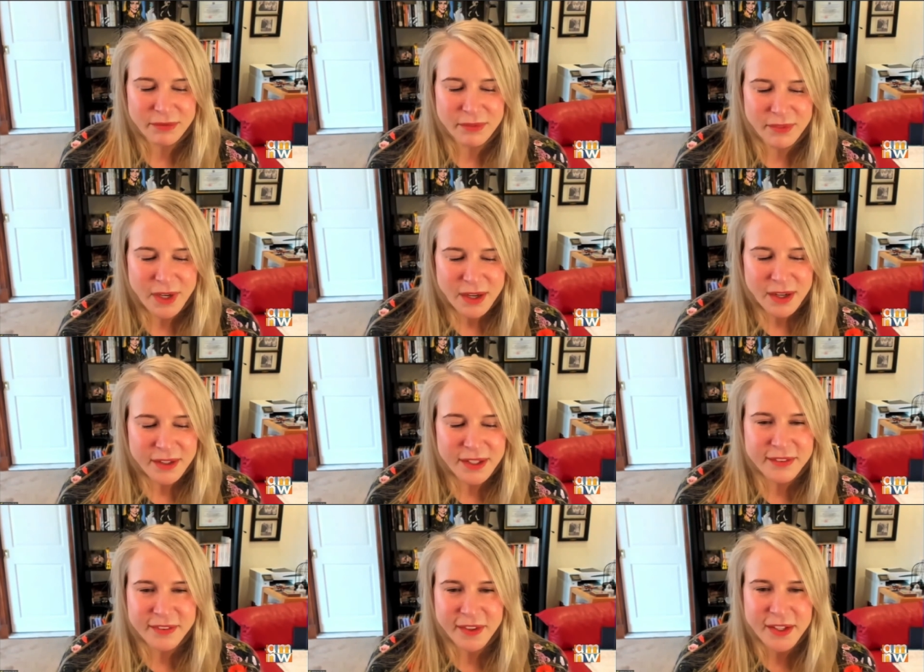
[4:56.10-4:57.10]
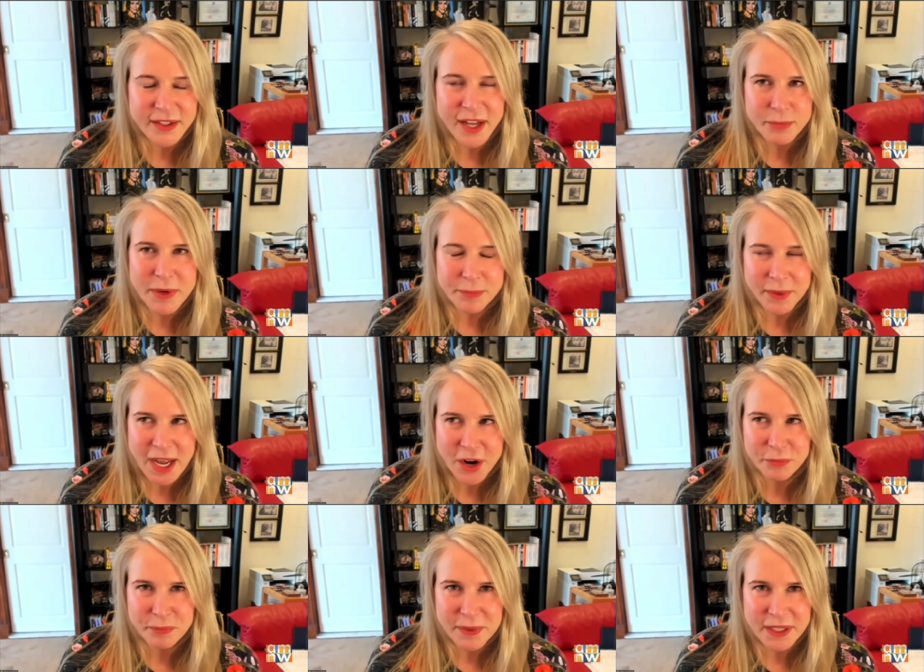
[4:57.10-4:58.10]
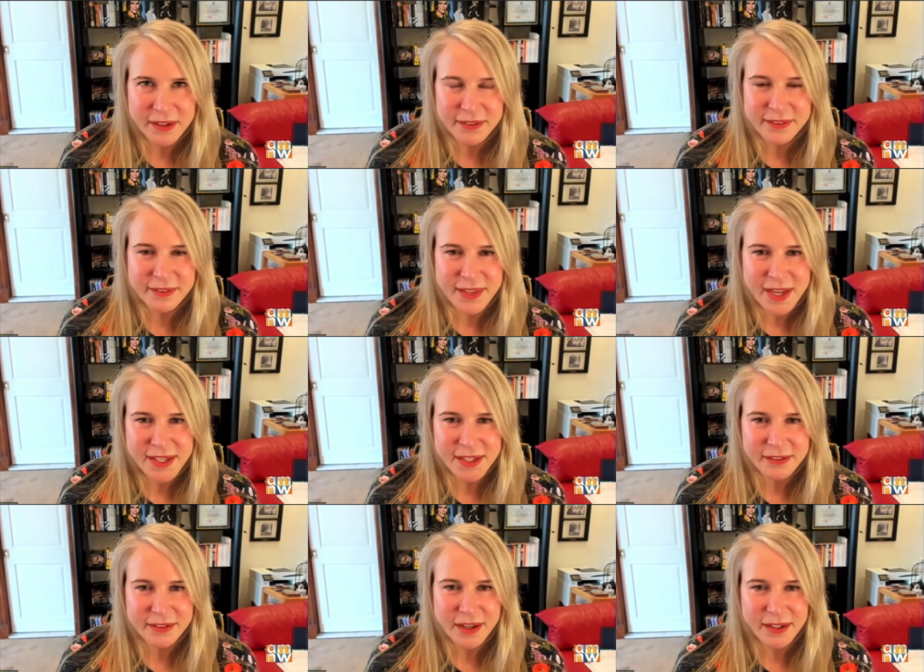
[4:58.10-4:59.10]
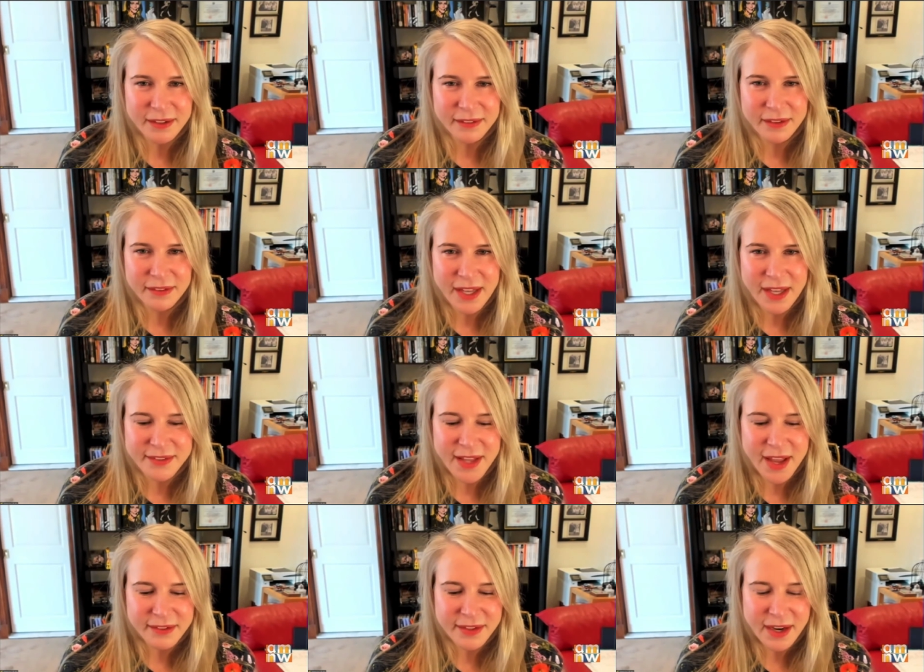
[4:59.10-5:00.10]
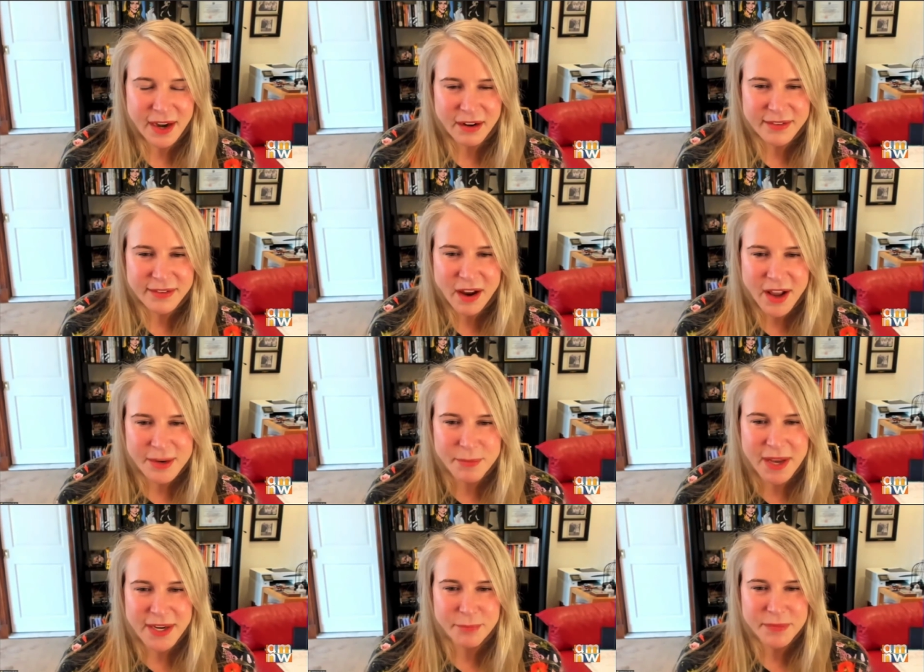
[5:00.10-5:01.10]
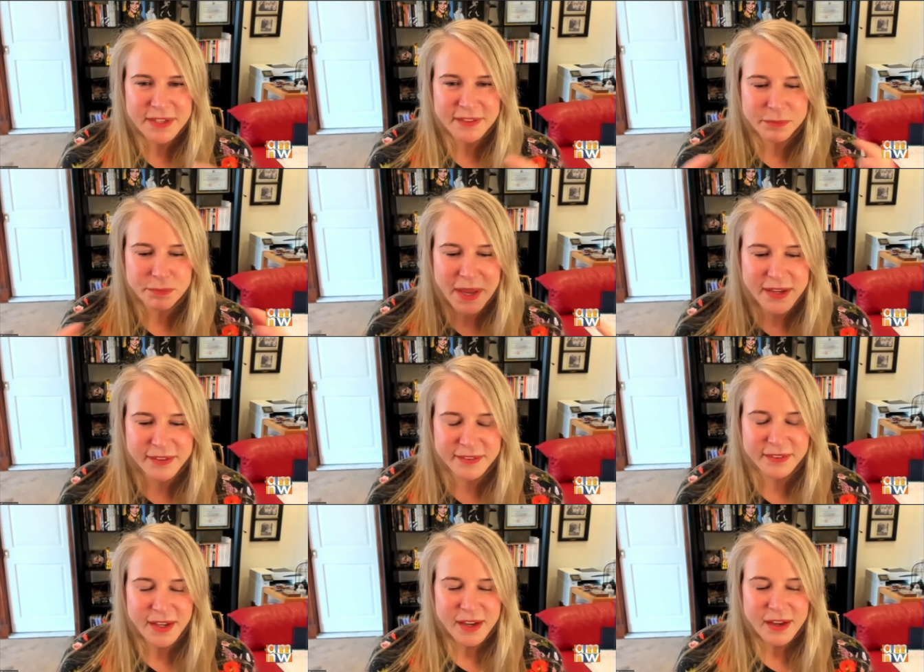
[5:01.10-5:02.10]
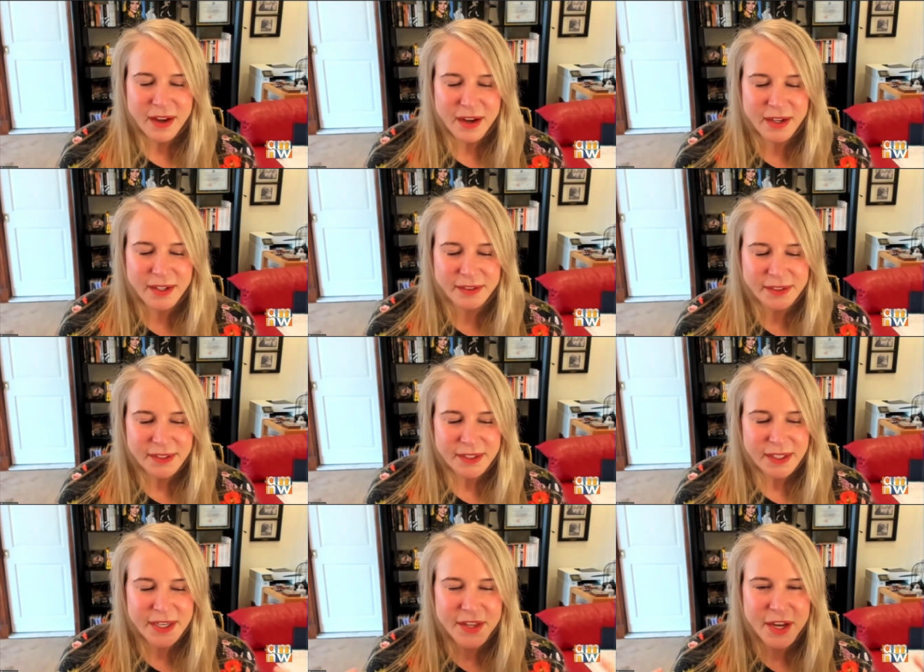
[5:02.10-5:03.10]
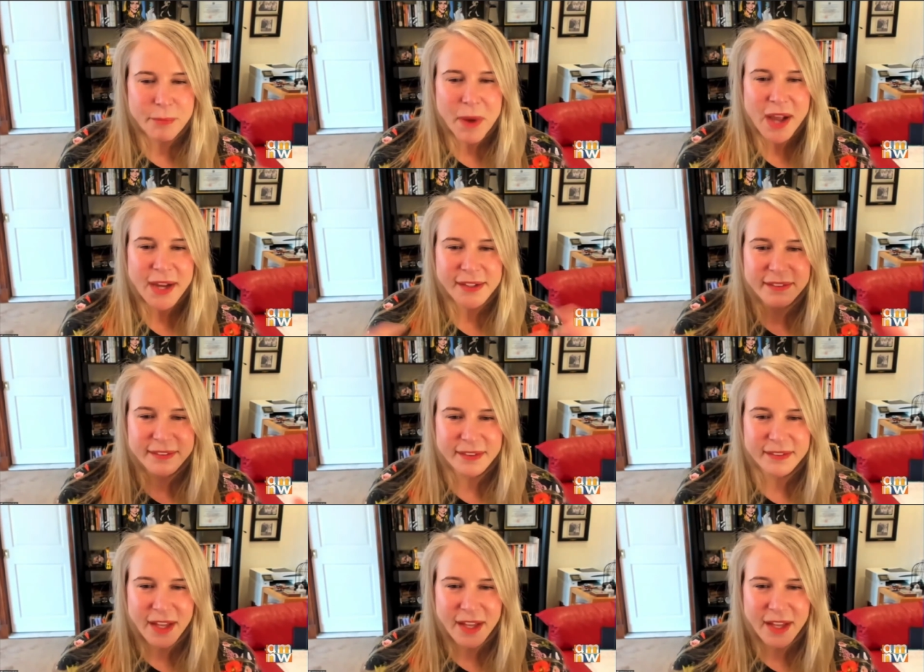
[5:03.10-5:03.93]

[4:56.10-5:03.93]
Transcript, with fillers: can psych a lot of people out because they can uh, let that time and empty space uh, in their minds, let